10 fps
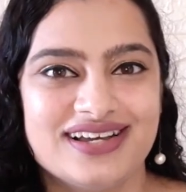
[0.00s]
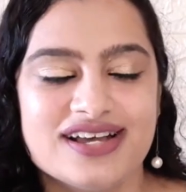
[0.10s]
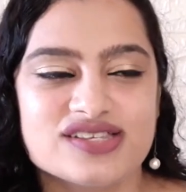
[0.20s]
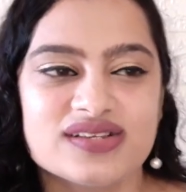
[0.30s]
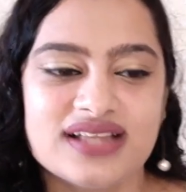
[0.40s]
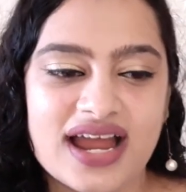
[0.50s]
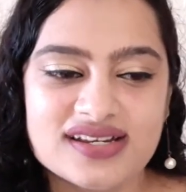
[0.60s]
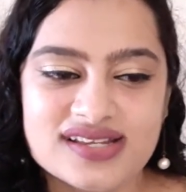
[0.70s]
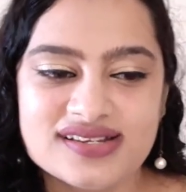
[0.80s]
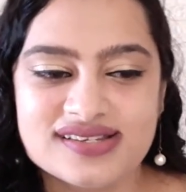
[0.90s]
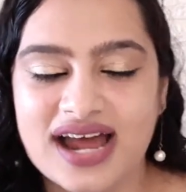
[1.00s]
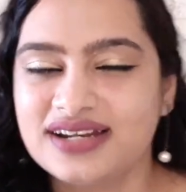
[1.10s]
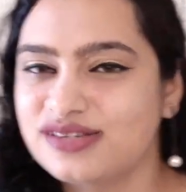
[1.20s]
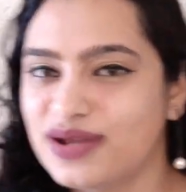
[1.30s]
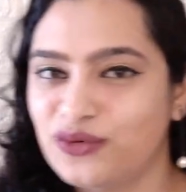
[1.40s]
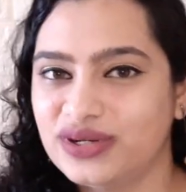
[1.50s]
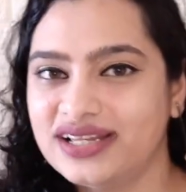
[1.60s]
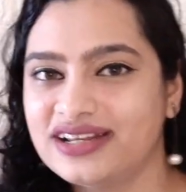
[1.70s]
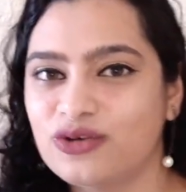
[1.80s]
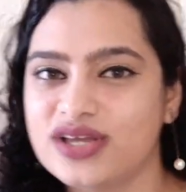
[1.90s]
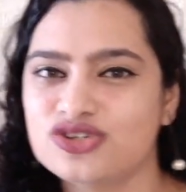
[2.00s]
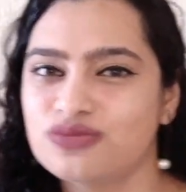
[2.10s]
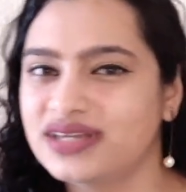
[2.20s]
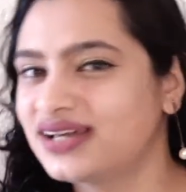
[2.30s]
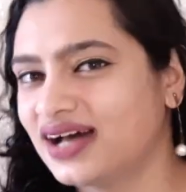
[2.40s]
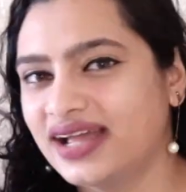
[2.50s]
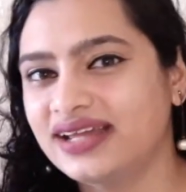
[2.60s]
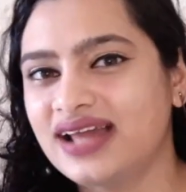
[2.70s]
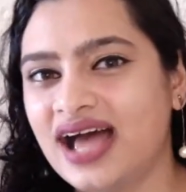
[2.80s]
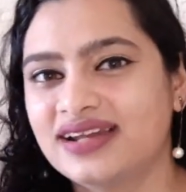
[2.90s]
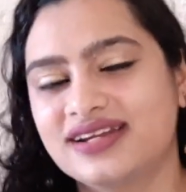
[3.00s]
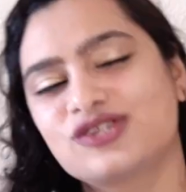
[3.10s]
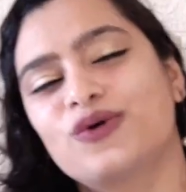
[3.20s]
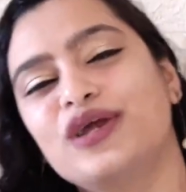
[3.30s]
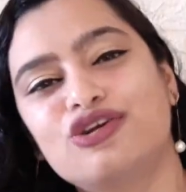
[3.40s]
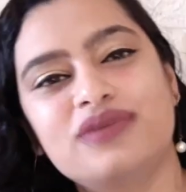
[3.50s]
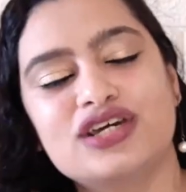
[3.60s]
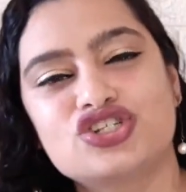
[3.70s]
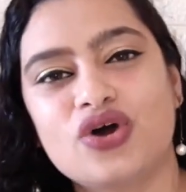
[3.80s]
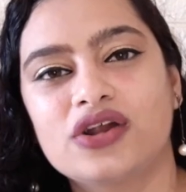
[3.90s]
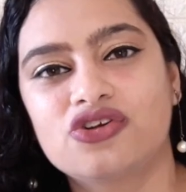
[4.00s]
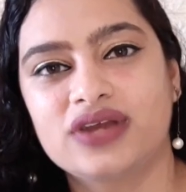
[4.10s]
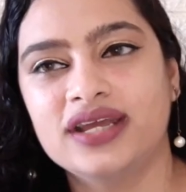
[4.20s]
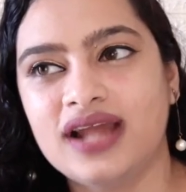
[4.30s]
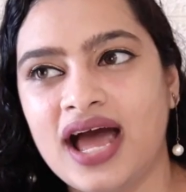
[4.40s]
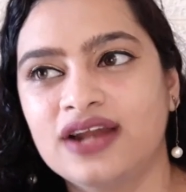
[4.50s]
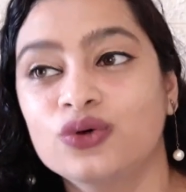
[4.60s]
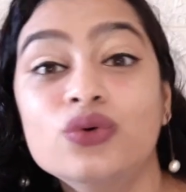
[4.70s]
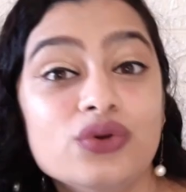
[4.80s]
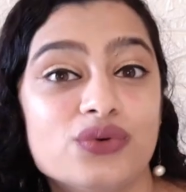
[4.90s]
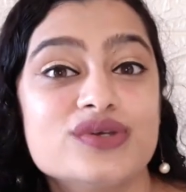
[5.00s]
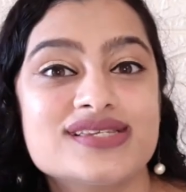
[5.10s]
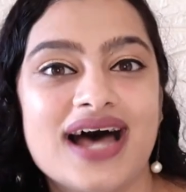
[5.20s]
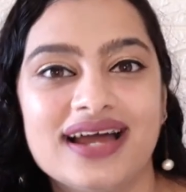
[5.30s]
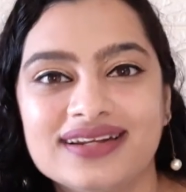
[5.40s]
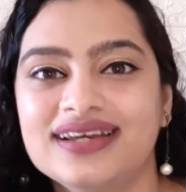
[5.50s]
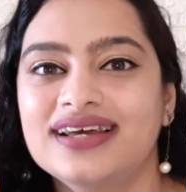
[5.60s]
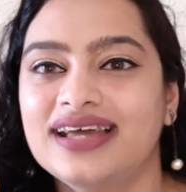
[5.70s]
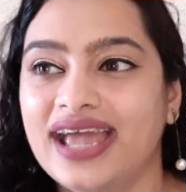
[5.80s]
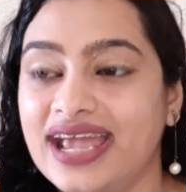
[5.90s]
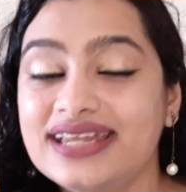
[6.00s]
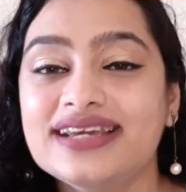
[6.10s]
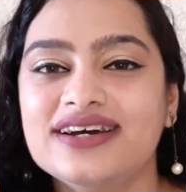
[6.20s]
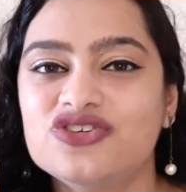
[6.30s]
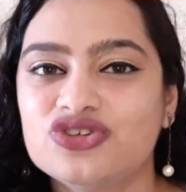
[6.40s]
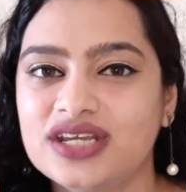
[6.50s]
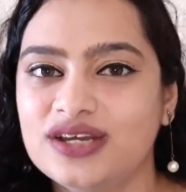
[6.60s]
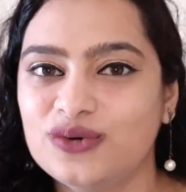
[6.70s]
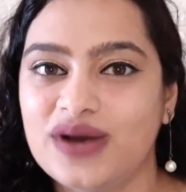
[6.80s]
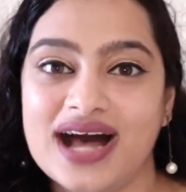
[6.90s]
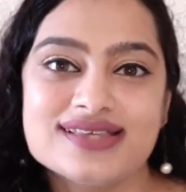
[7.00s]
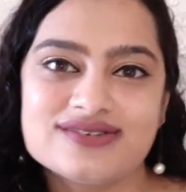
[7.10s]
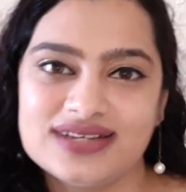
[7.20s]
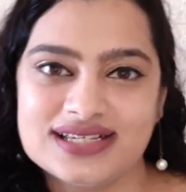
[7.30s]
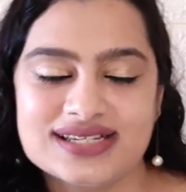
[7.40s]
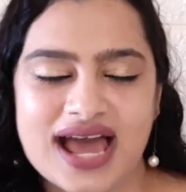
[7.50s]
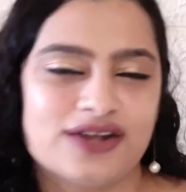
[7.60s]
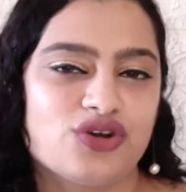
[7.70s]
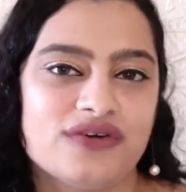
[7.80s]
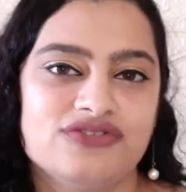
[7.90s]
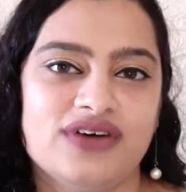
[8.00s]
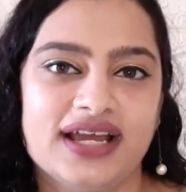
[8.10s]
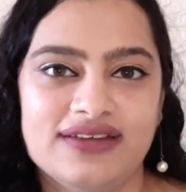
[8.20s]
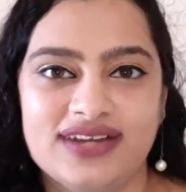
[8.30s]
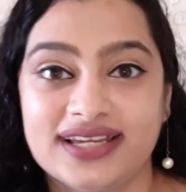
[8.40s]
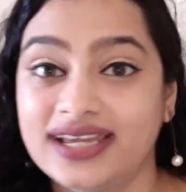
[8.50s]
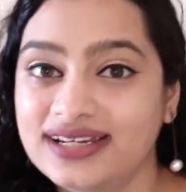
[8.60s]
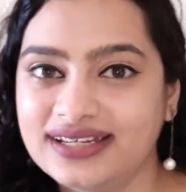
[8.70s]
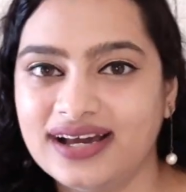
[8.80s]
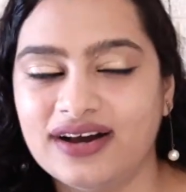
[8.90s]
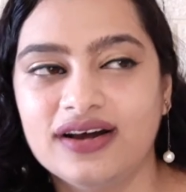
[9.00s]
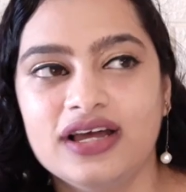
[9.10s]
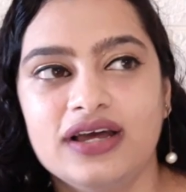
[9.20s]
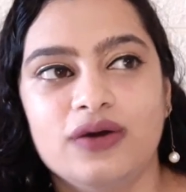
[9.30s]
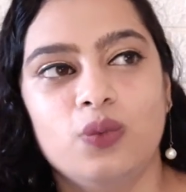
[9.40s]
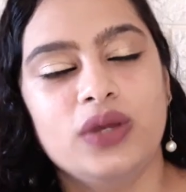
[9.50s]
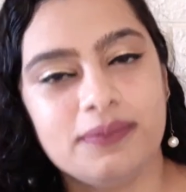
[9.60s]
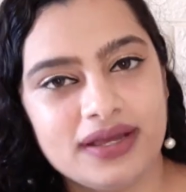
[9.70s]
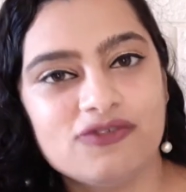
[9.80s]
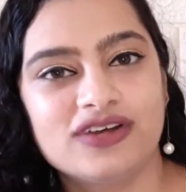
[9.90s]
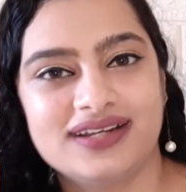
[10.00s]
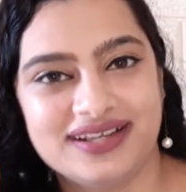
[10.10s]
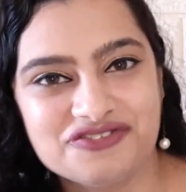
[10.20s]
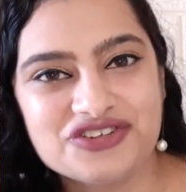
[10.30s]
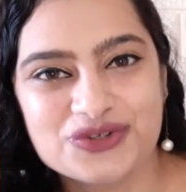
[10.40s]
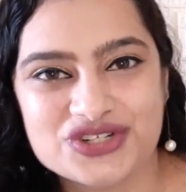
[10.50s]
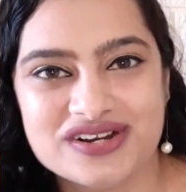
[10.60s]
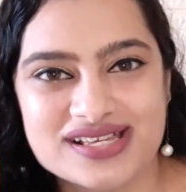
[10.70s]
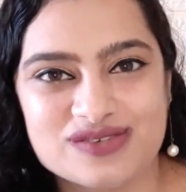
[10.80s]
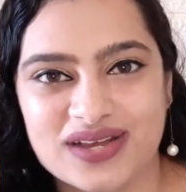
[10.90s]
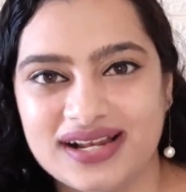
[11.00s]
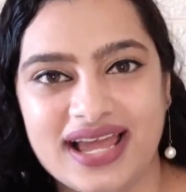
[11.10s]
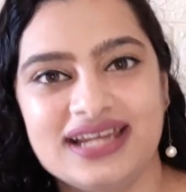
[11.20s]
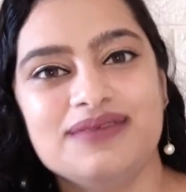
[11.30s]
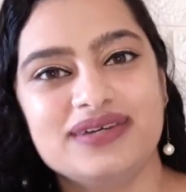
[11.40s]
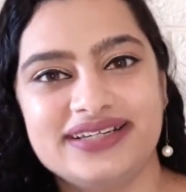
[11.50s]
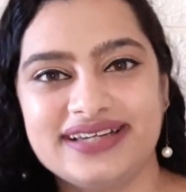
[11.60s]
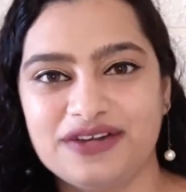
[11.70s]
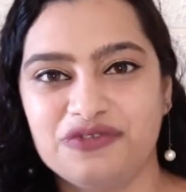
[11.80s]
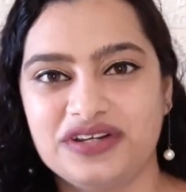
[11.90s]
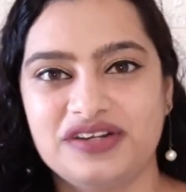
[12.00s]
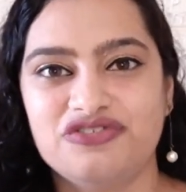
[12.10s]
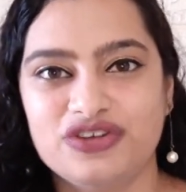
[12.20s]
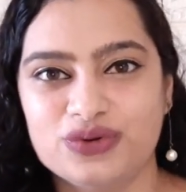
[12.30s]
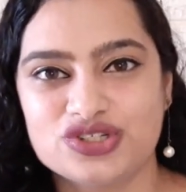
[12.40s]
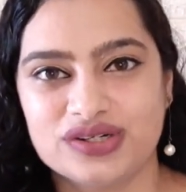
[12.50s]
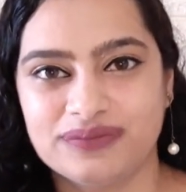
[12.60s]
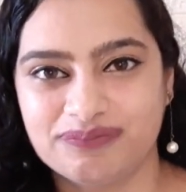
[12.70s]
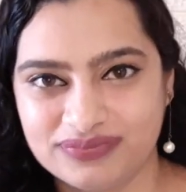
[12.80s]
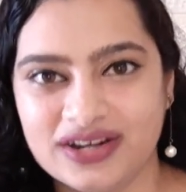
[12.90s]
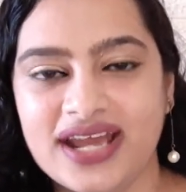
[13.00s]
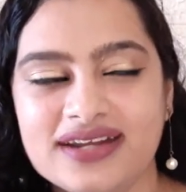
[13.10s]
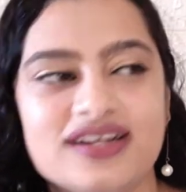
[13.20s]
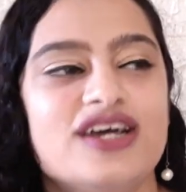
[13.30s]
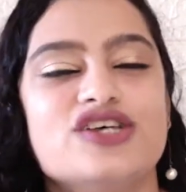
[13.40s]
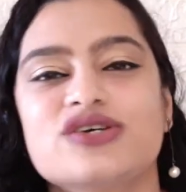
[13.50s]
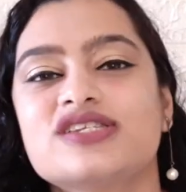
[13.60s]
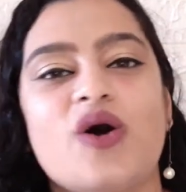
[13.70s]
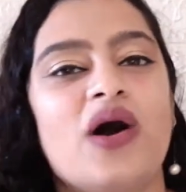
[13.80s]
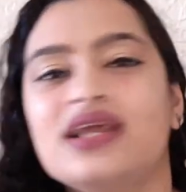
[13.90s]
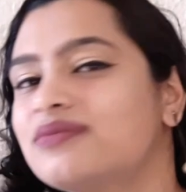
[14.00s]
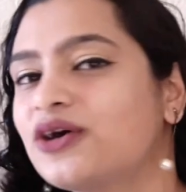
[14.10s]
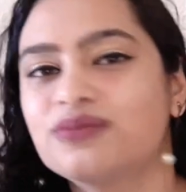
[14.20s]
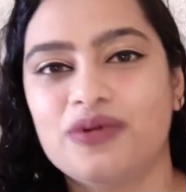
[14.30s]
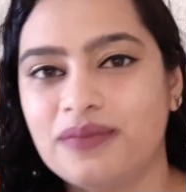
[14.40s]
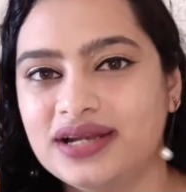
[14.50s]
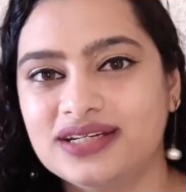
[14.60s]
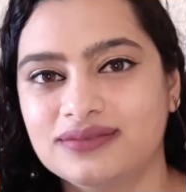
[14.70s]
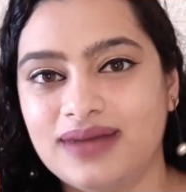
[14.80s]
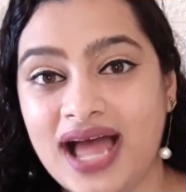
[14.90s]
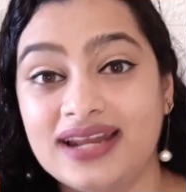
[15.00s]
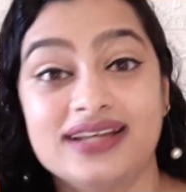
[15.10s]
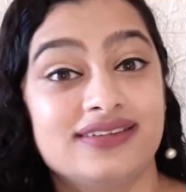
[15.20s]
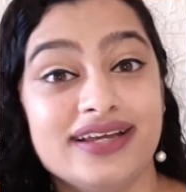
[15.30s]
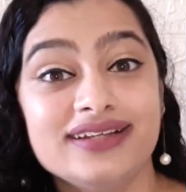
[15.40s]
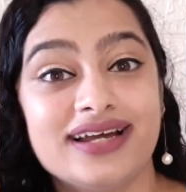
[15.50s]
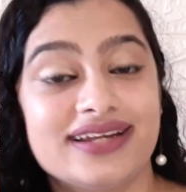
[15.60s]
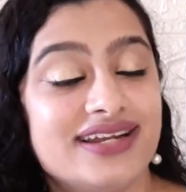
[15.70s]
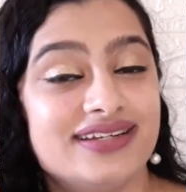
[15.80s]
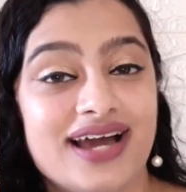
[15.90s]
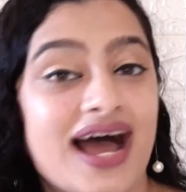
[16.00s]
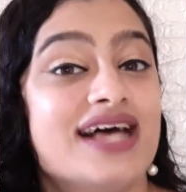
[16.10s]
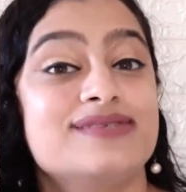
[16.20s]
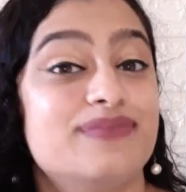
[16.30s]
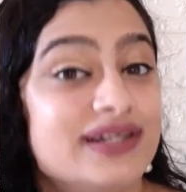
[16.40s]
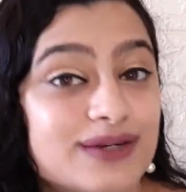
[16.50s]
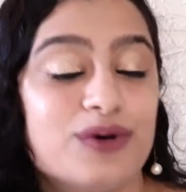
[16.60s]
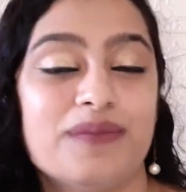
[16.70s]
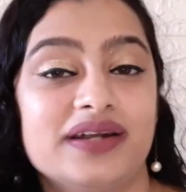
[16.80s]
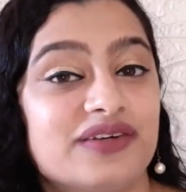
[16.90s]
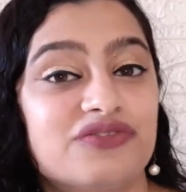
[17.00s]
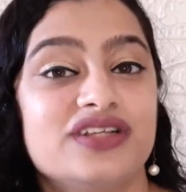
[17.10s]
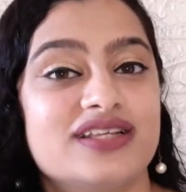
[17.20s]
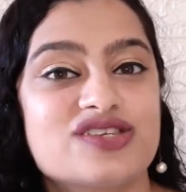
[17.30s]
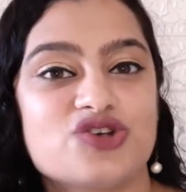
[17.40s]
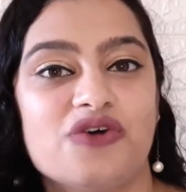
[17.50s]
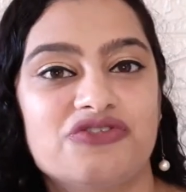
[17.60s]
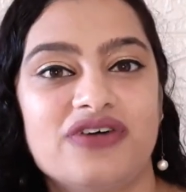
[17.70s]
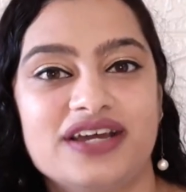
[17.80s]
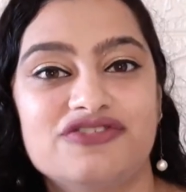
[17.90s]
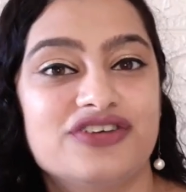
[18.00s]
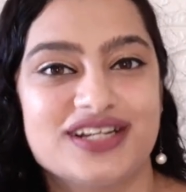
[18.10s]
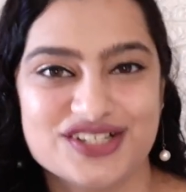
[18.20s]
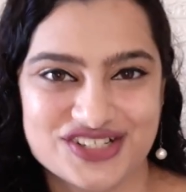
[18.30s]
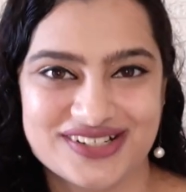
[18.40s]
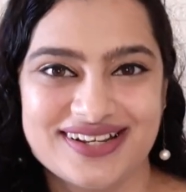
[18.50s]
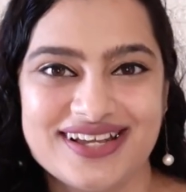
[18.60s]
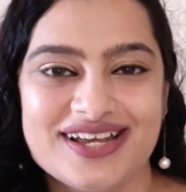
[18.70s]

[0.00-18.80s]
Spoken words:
So in that sense, that is my only request, to be kind, and it's going to be a short reign. And who knows that any country who has reached that top 5 like India, we may win in future as well. Anybody can win in future, right? So it's all about momentum, and I think that India has built a momentum with this top 5 finish.